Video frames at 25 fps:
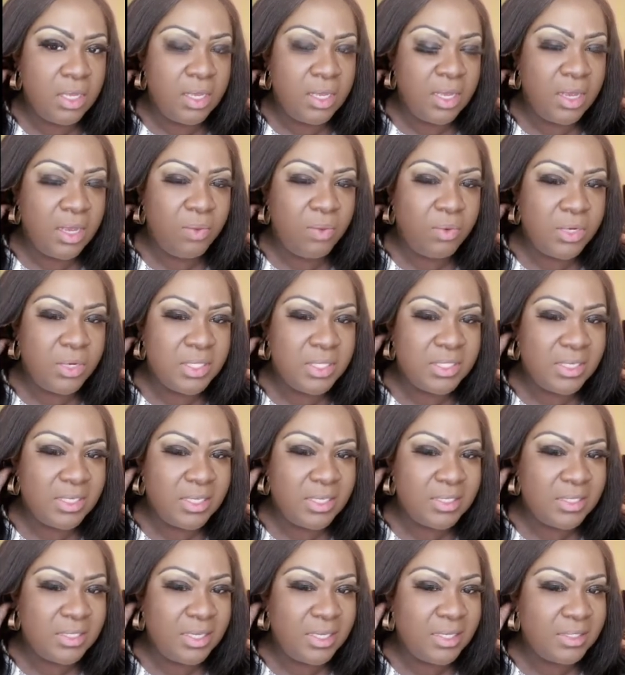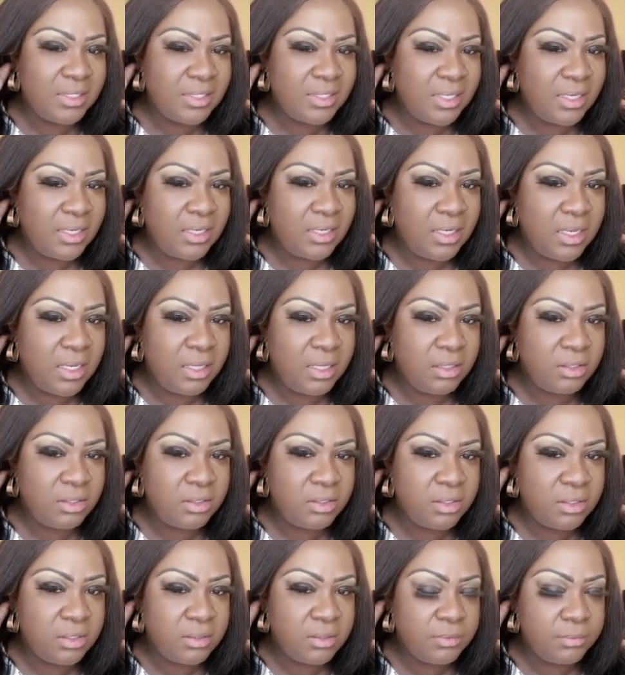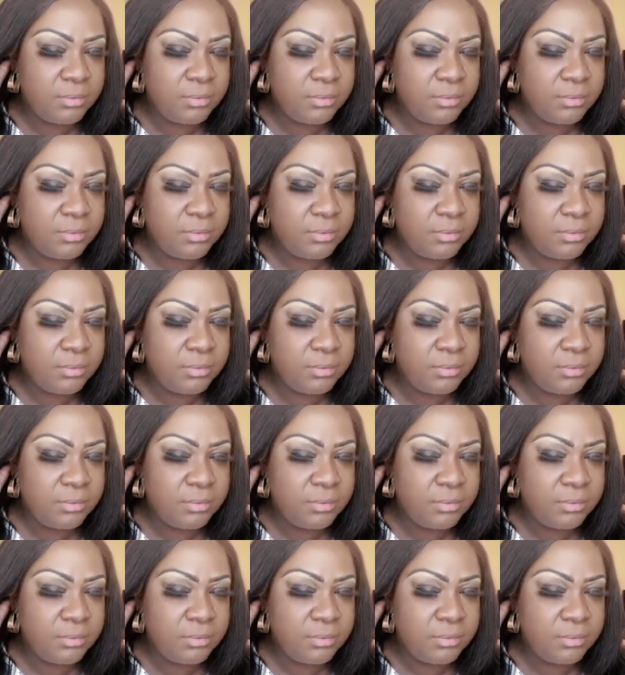I want to say that's like ten dollars.